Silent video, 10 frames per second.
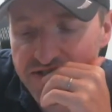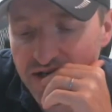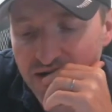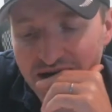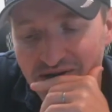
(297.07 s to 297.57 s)

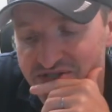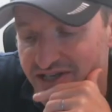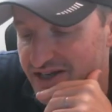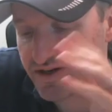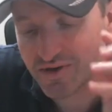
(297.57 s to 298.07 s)
So I was
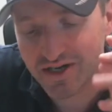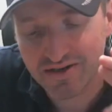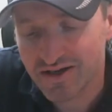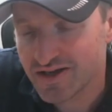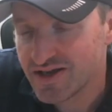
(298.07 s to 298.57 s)
like, you know what,
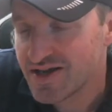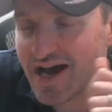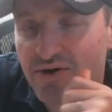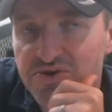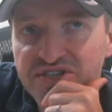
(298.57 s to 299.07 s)

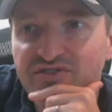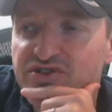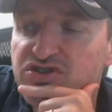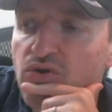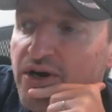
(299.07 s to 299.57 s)
I was there
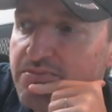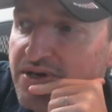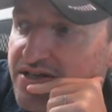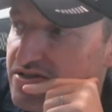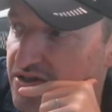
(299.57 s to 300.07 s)
for twenty
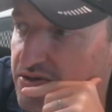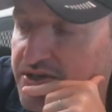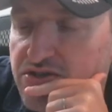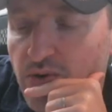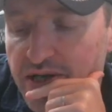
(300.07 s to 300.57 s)
minutes,
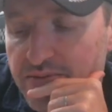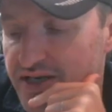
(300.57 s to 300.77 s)
literally twenty